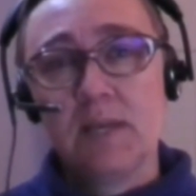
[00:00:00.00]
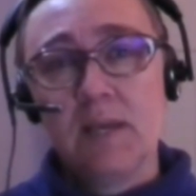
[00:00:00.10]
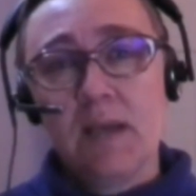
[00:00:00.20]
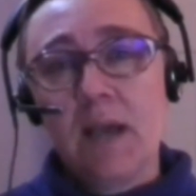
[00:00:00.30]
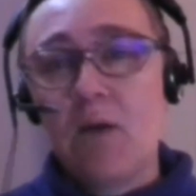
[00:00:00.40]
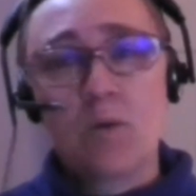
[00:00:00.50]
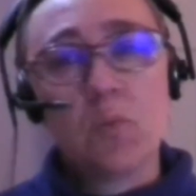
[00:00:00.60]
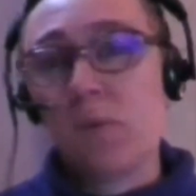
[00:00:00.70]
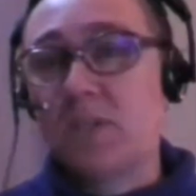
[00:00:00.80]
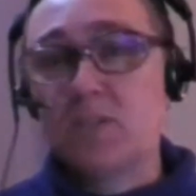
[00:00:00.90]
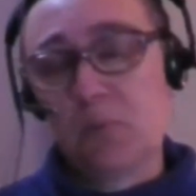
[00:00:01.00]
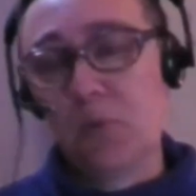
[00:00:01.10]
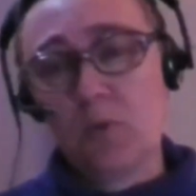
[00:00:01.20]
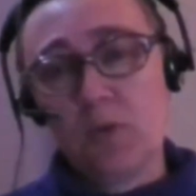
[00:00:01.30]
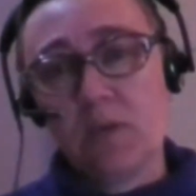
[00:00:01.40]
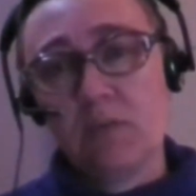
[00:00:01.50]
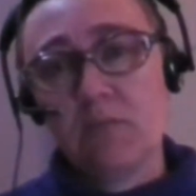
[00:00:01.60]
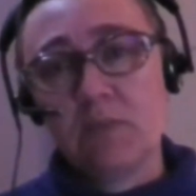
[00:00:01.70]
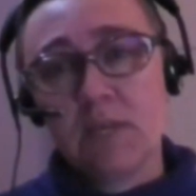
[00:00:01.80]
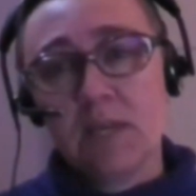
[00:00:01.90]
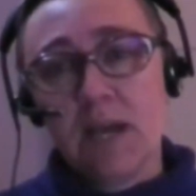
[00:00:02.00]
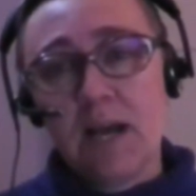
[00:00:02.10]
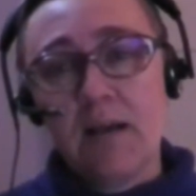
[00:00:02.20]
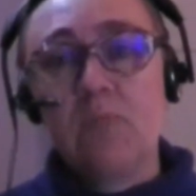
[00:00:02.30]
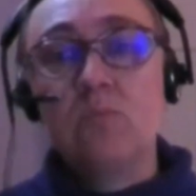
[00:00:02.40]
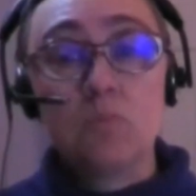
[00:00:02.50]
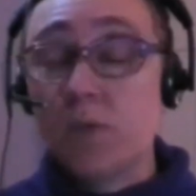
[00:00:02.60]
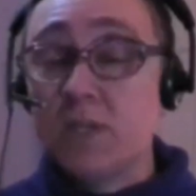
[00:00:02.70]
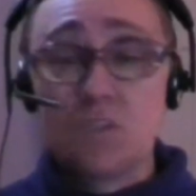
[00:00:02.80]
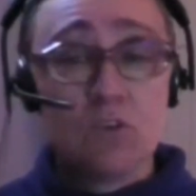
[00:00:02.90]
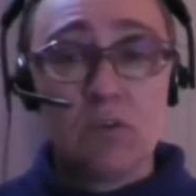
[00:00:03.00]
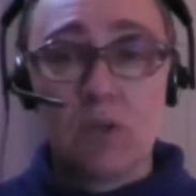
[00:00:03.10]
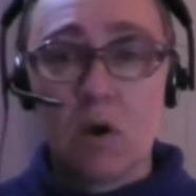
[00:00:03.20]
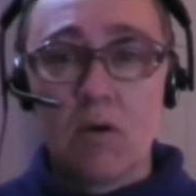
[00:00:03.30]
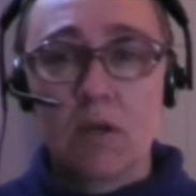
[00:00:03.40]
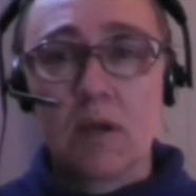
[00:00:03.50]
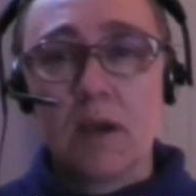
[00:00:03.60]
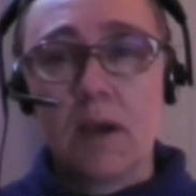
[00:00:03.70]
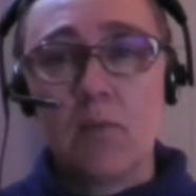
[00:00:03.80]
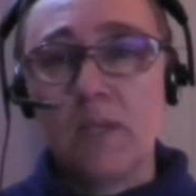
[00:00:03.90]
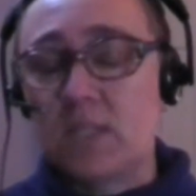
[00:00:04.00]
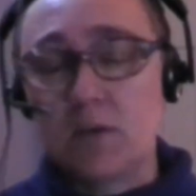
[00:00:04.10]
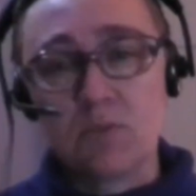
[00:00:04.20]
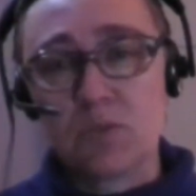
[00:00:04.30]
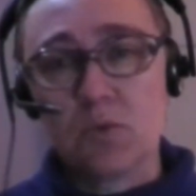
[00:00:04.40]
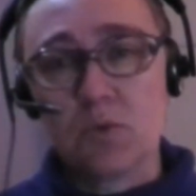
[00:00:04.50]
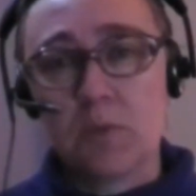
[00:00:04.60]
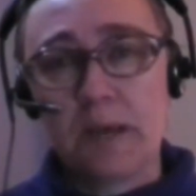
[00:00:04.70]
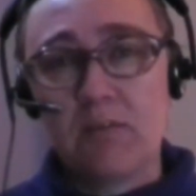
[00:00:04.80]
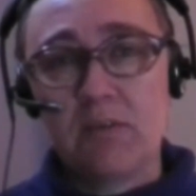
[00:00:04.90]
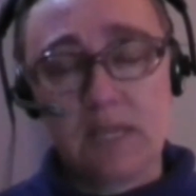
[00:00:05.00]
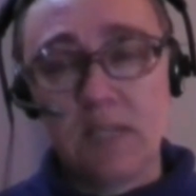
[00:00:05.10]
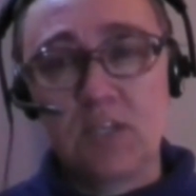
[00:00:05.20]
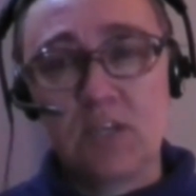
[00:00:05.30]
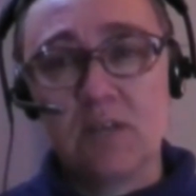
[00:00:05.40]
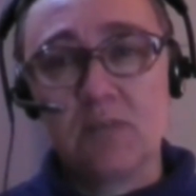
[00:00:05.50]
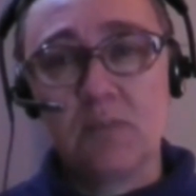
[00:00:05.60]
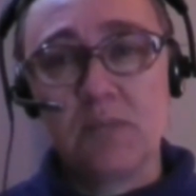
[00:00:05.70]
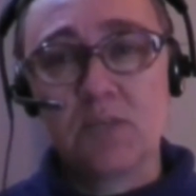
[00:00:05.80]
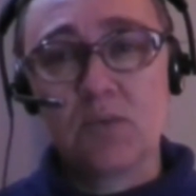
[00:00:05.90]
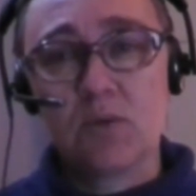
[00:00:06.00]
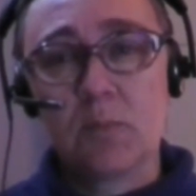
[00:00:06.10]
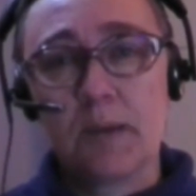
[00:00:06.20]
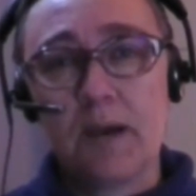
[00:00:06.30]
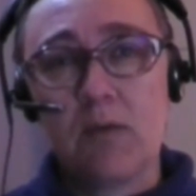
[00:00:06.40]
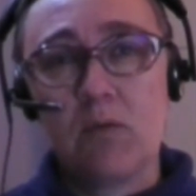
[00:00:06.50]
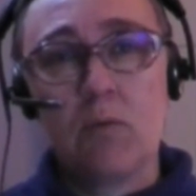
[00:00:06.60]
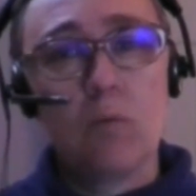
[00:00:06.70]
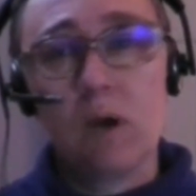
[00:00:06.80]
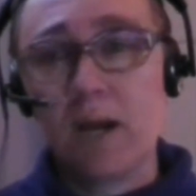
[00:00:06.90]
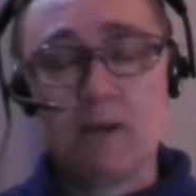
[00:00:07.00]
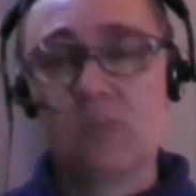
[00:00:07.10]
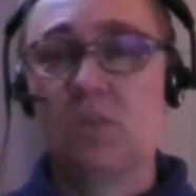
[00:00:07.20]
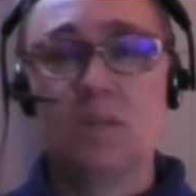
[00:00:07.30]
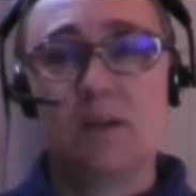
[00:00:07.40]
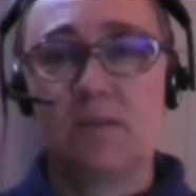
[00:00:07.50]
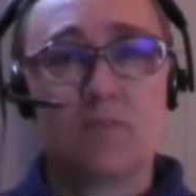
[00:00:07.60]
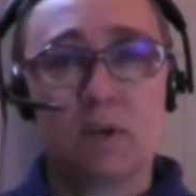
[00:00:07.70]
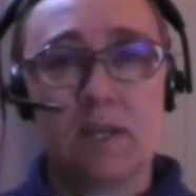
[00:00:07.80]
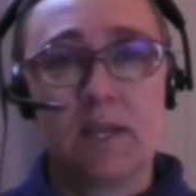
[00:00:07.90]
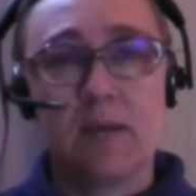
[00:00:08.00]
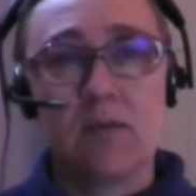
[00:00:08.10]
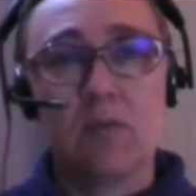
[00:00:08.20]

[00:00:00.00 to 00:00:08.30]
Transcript: How can we support you? And we door knock, and we don't talk about nature. We talk about, how's your life right now?